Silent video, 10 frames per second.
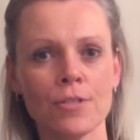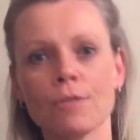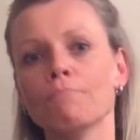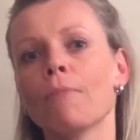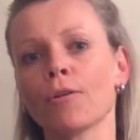
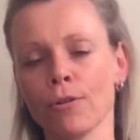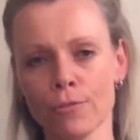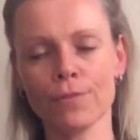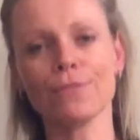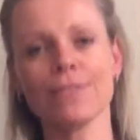to
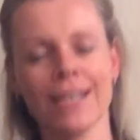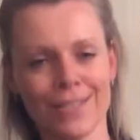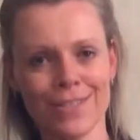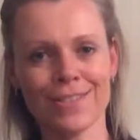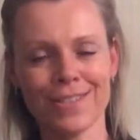model full
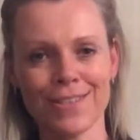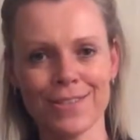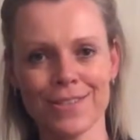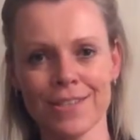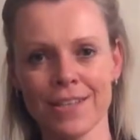
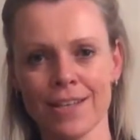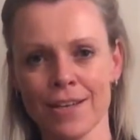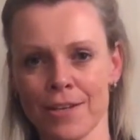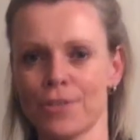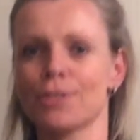sentences,
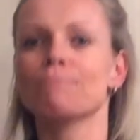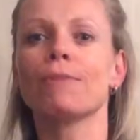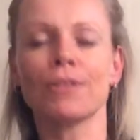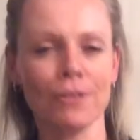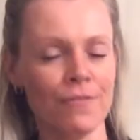to
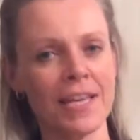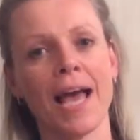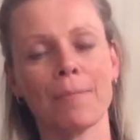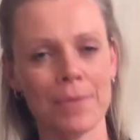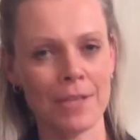model
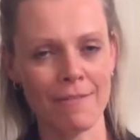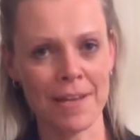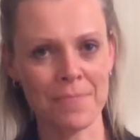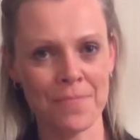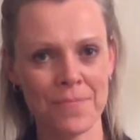vocabulary,